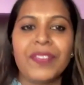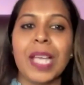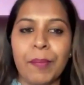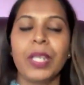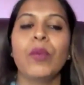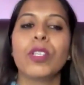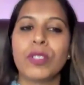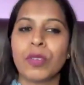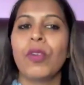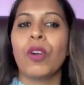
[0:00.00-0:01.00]
if somebody
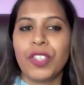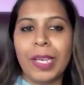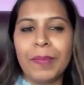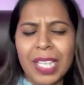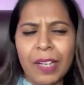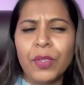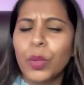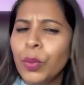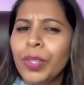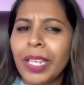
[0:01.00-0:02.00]
wants to launch themselves,
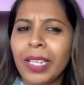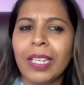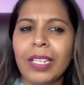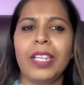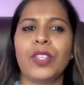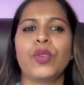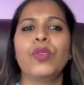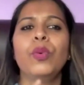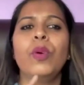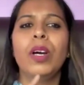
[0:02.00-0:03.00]
do you think that they
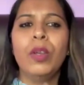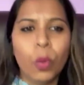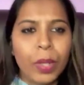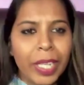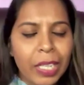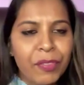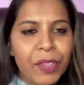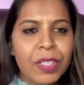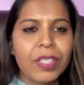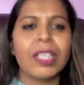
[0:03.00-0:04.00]
should do a low ticket
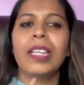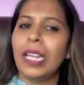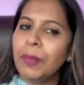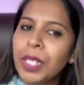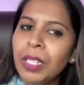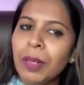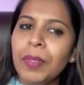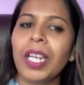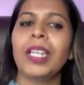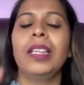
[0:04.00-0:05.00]
first and then a medium
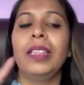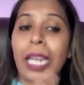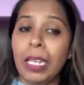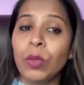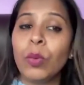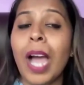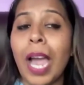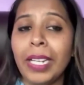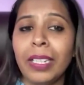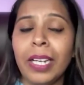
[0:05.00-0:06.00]
ticket and then do a
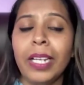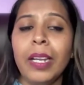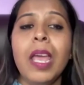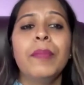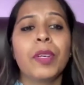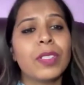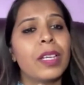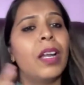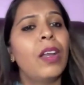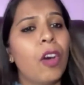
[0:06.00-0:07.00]
high ticket? Because
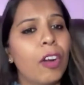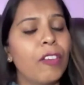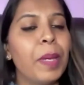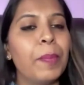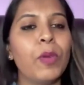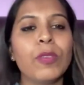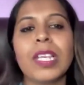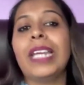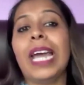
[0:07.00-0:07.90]
there are a lot of people who